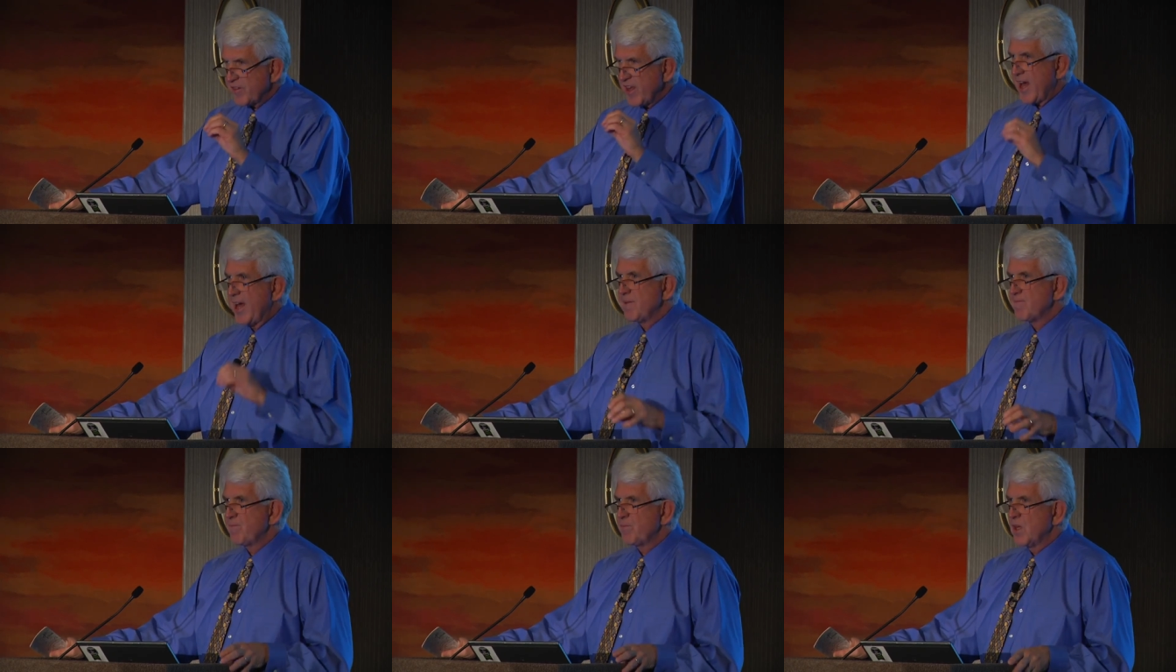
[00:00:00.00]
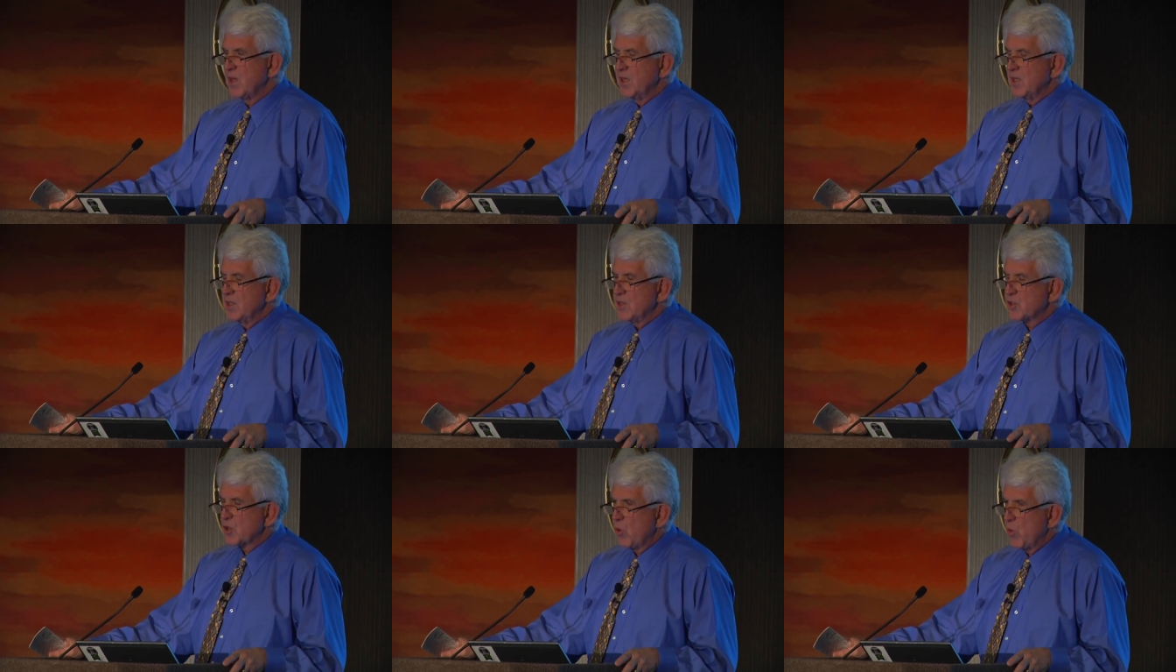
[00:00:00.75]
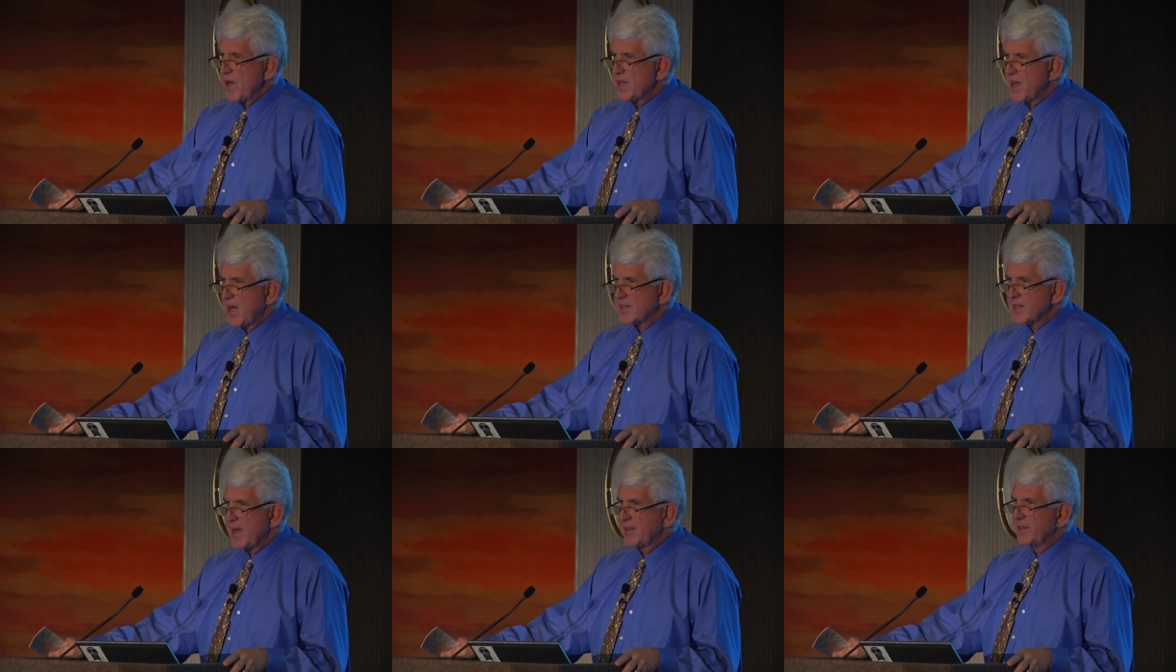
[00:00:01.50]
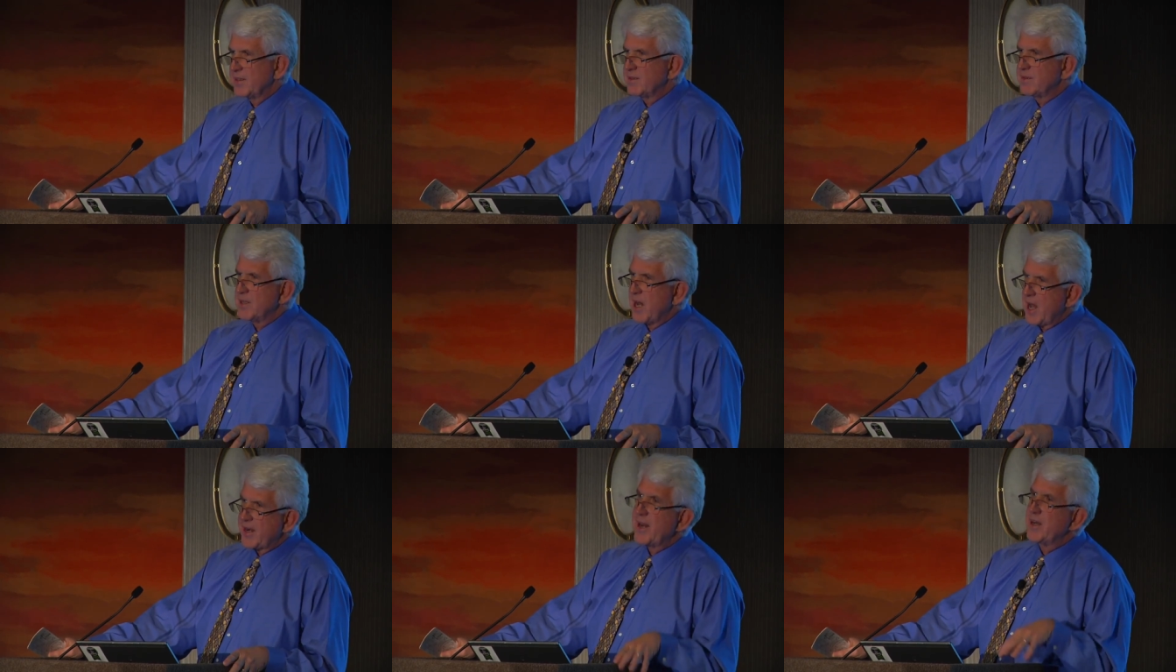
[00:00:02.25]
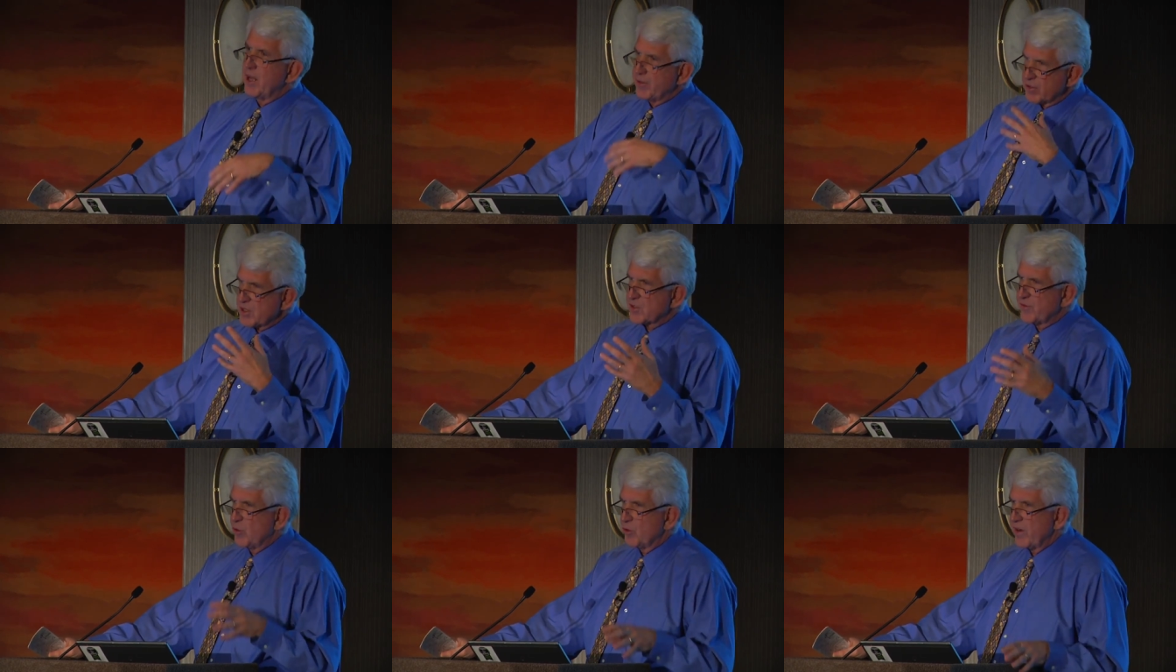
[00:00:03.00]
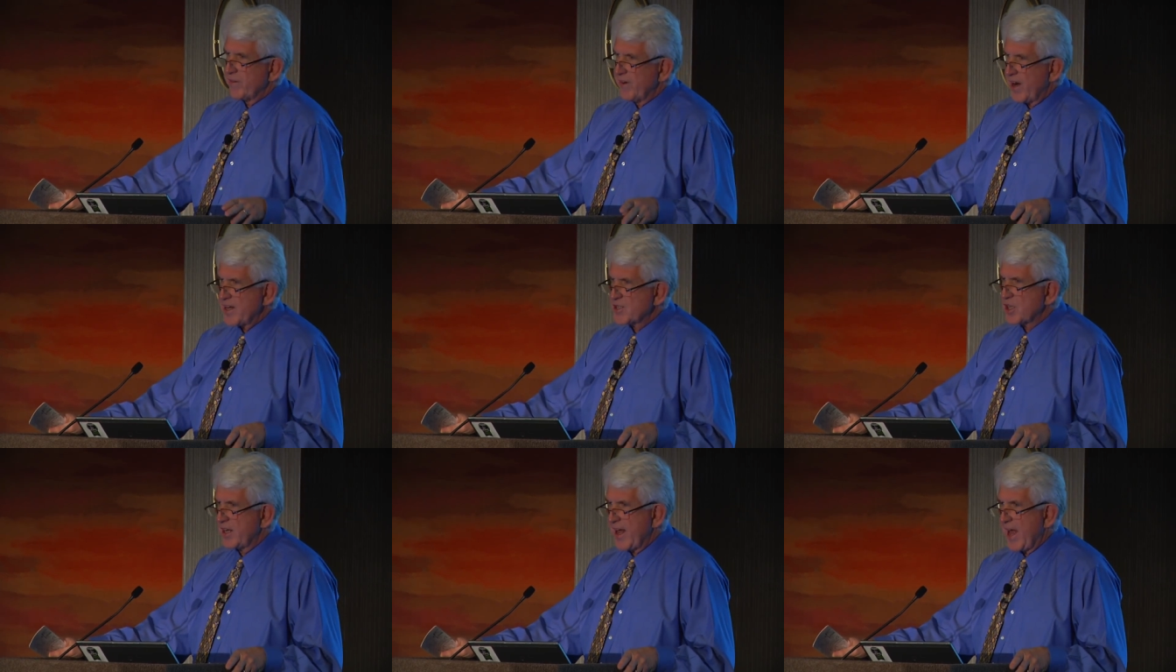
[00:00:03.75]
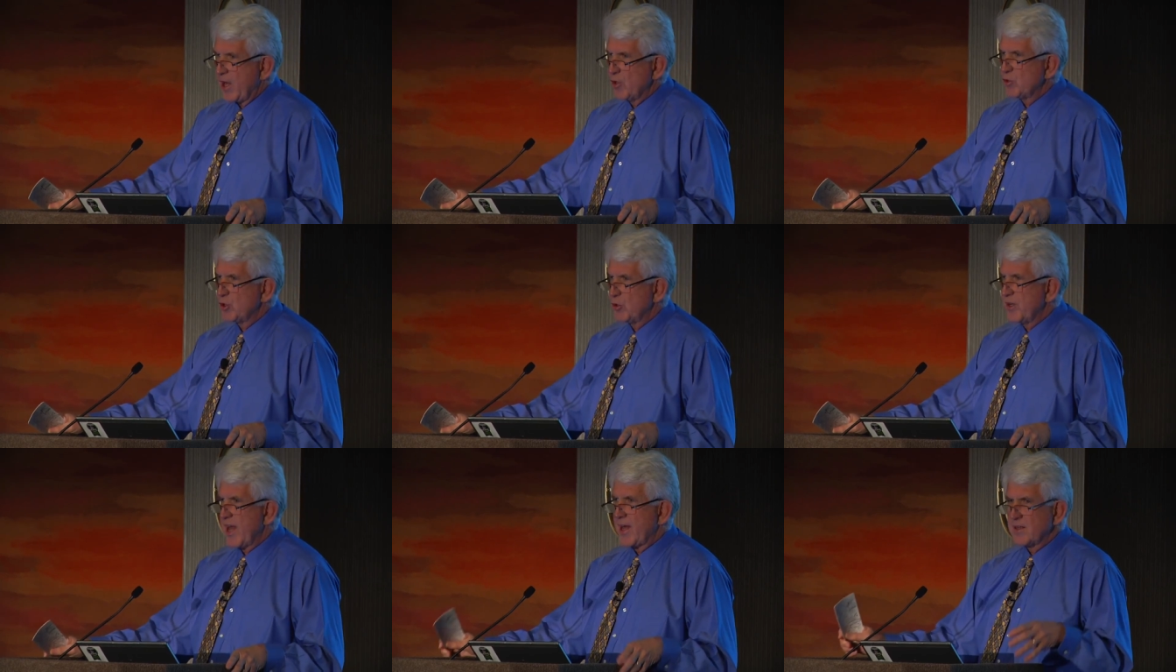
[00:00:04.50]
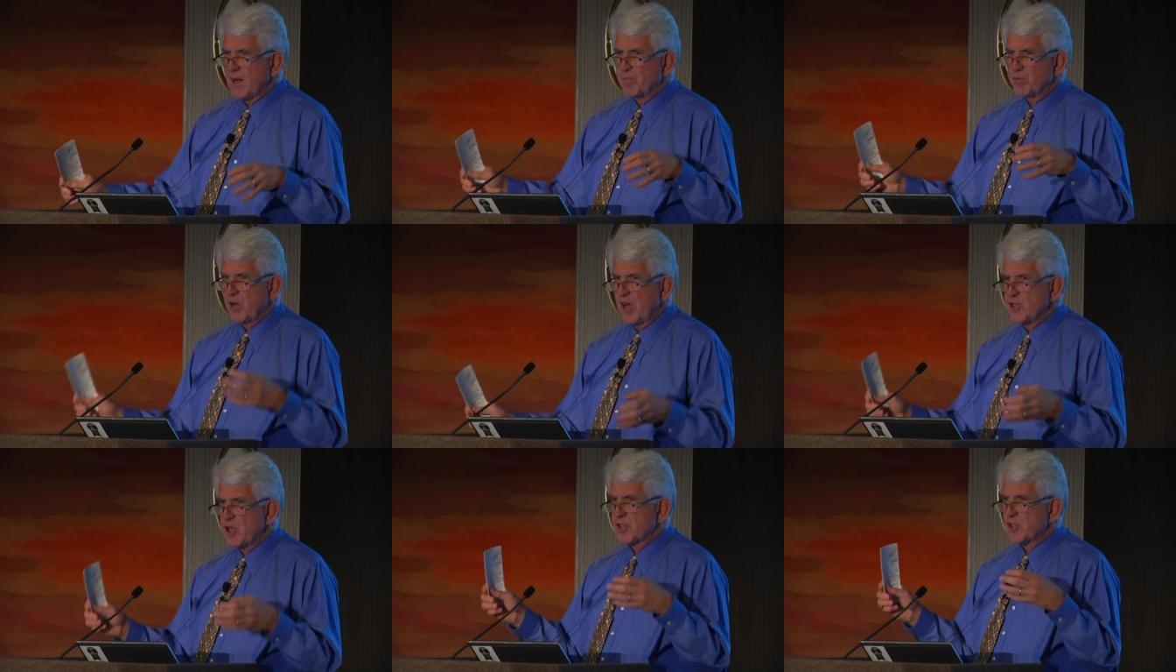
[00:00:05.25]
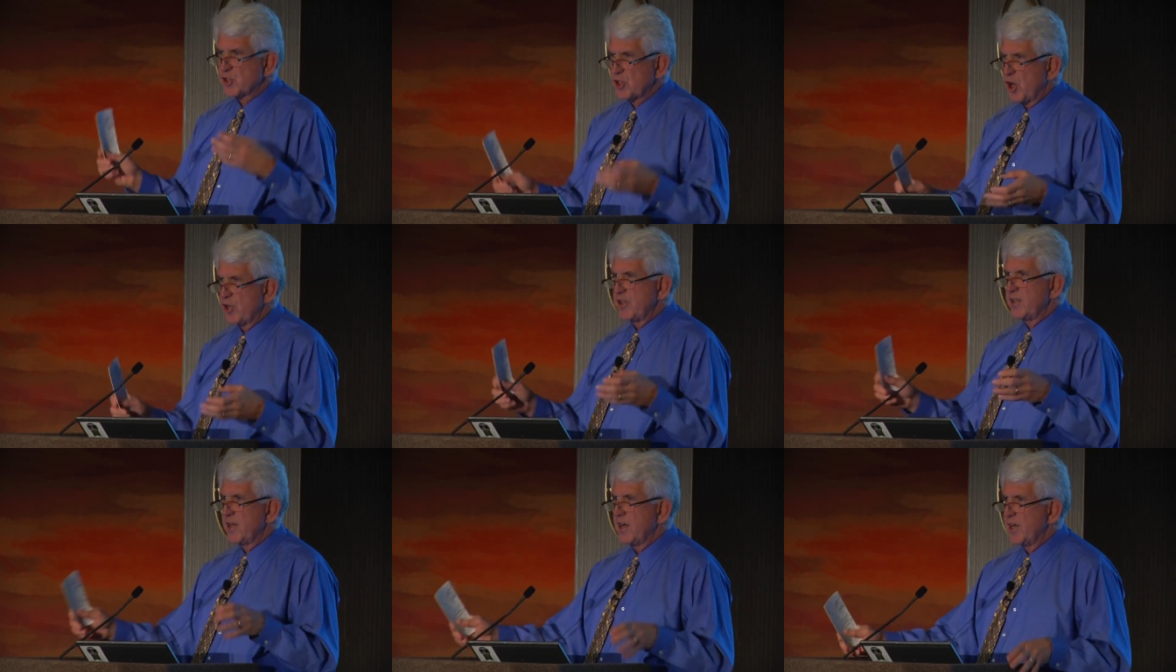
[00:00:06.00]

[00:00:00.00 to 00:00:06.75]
of that. So we contacted Don and others for advice on how to get a project started at